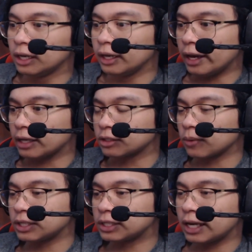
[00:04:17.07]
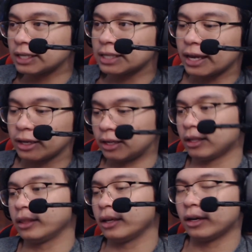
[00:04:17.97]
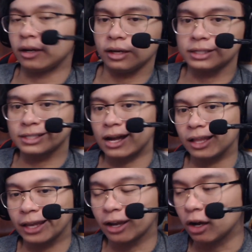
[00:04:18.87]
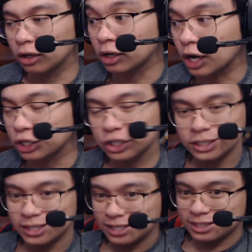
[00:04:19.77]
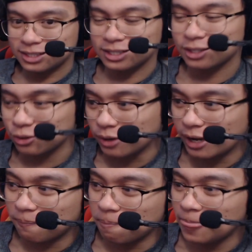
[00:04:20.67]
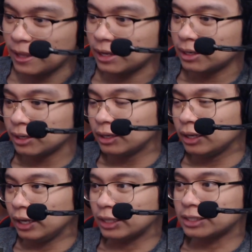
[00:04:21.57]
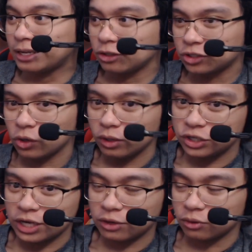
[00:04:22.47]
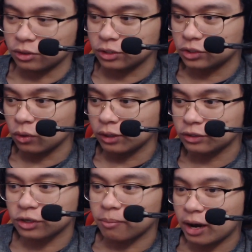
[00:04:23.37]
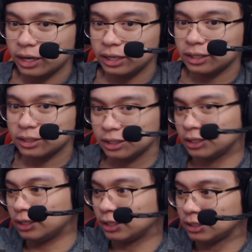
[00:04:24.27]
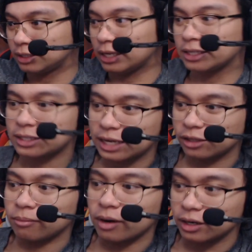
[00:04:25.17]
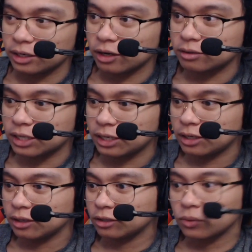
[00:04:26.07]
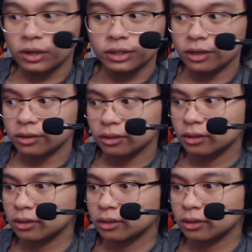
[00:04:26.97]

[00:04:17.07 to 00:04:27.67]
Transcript: Yeah, so what you say is like it's not like unconsciousness, right? It's like their soul in general. Their soul leaves their body, stays inside their body, you know what I'm saying? It's one or the other.